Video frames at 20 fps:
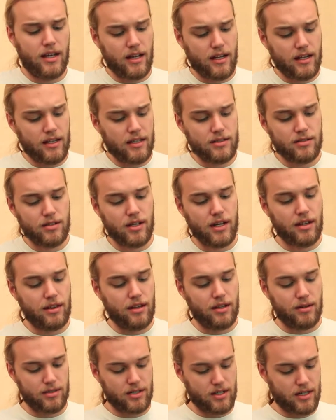this I
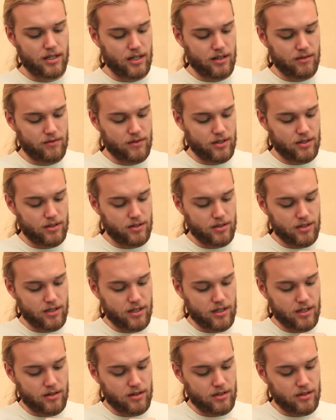thought was kind of
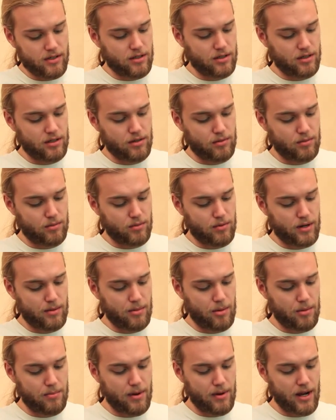interesting. There's a little
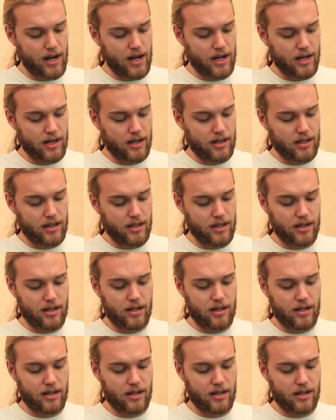rubber band that